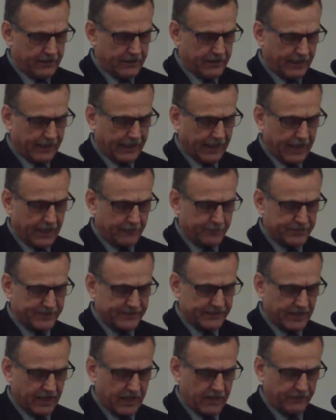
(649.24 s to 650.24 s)
the camp
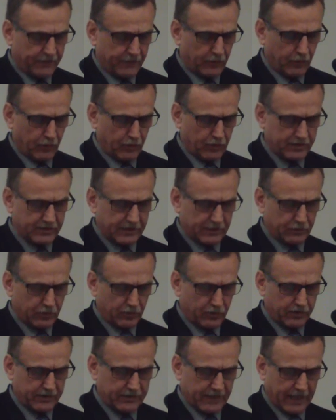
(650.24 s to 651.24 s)
staff closed the
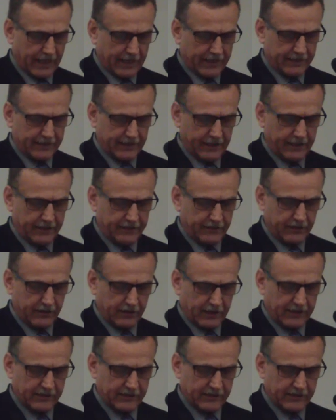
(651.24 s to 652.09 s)
doors and either